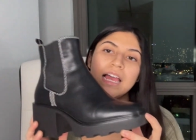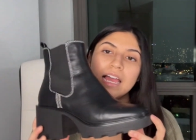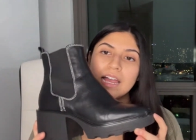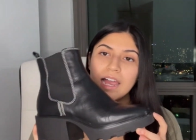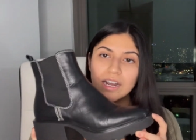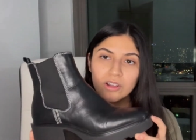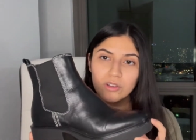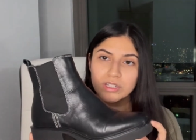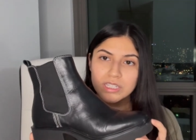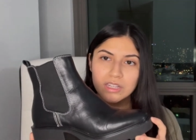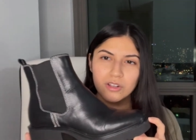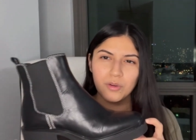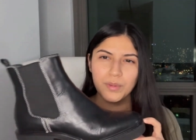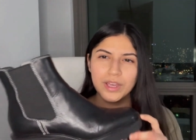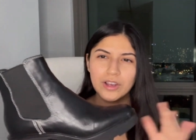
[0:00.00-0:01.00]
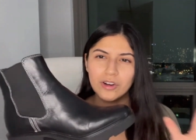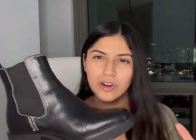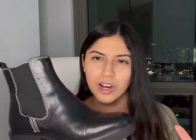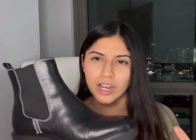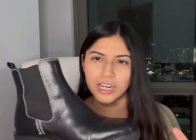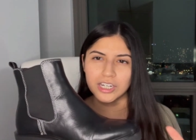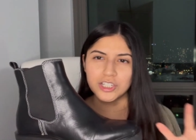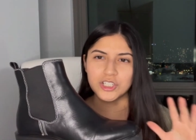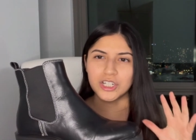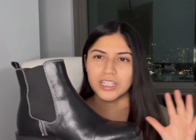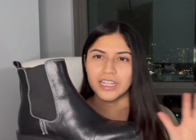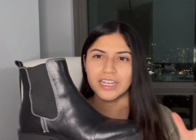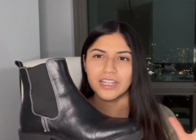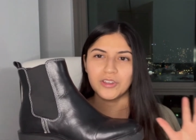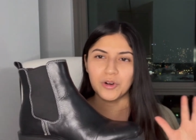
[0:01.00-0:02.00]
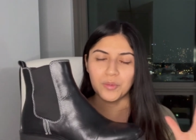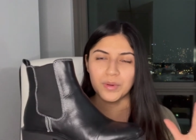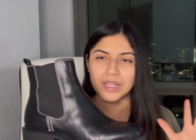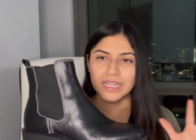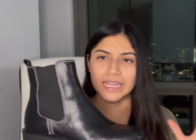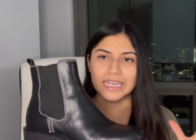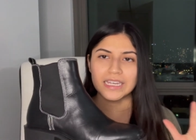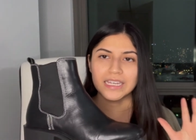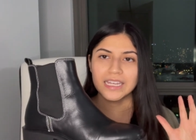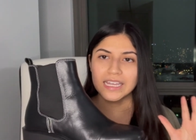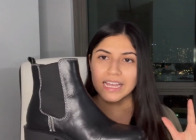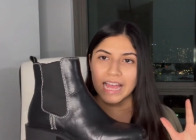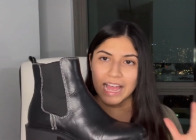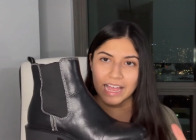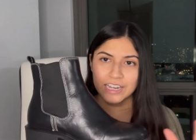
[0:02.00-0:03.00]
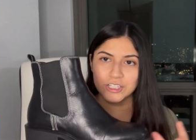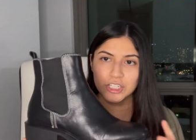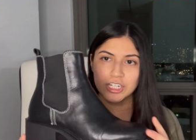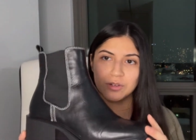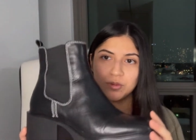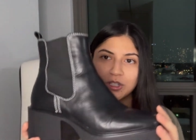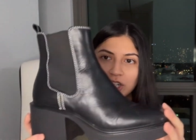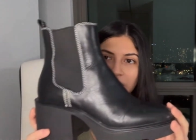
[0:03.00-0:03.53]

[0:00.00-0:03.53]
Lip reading: It kind of looks a little bit grunge and like a little bit like edgy, which I